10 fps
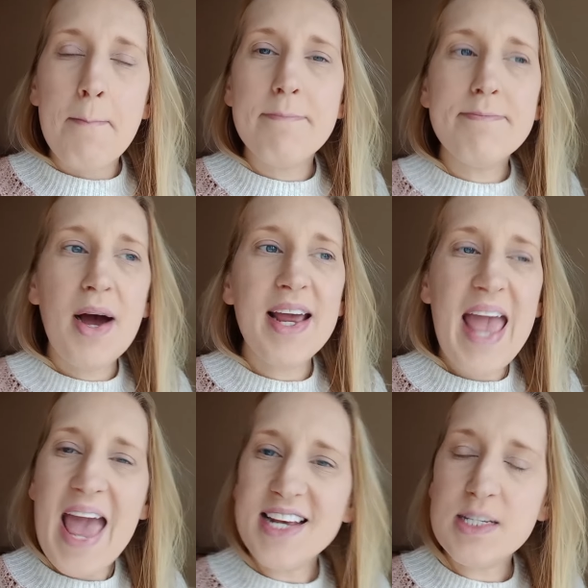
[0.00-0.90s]
My
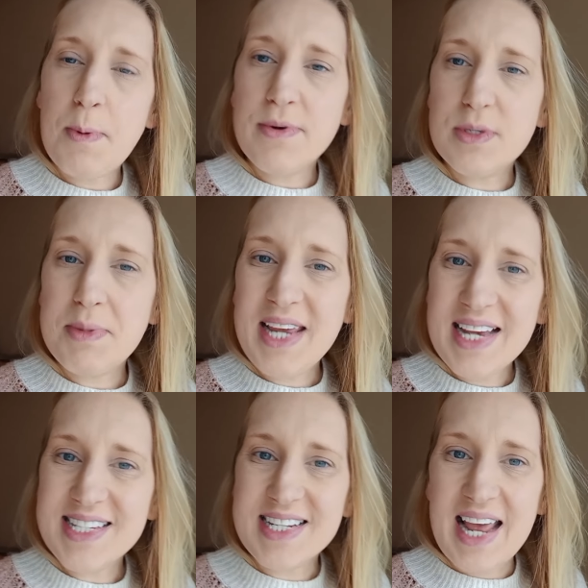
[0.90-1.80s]
ex spoke to me
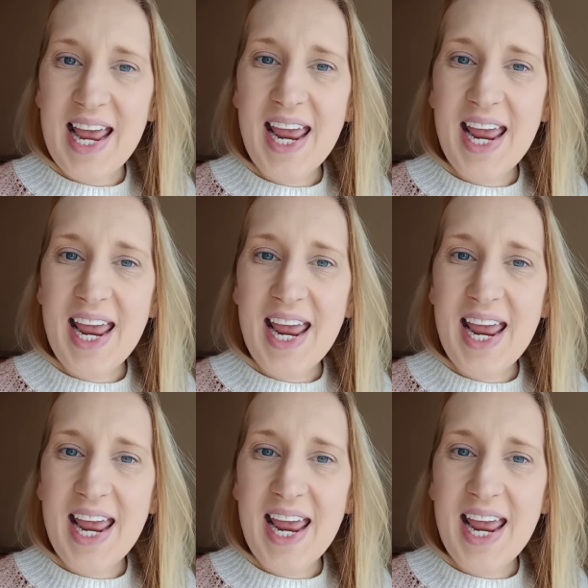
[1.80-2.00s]
yesterday